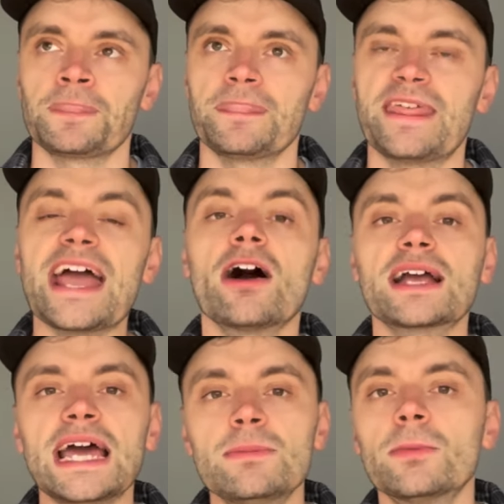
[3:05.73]
they are
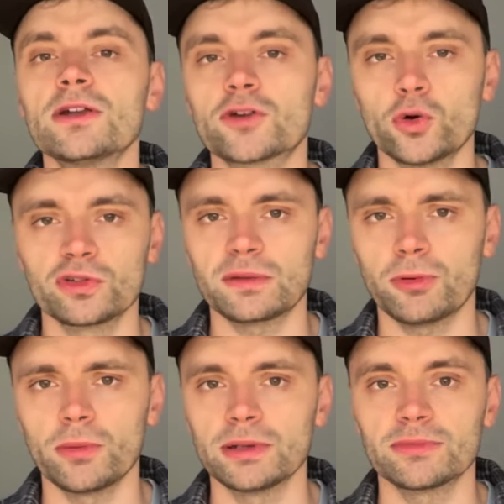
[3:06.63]
capable of causing
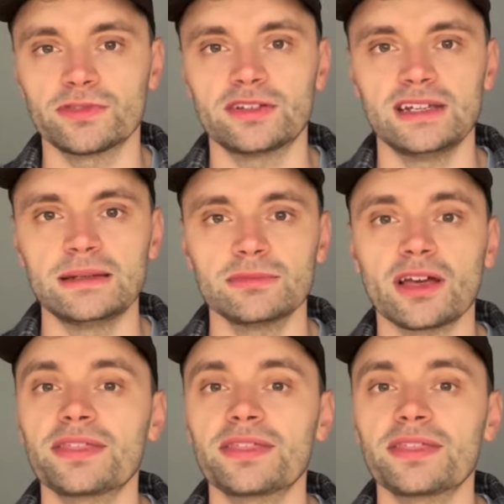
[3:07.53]
problems for teams.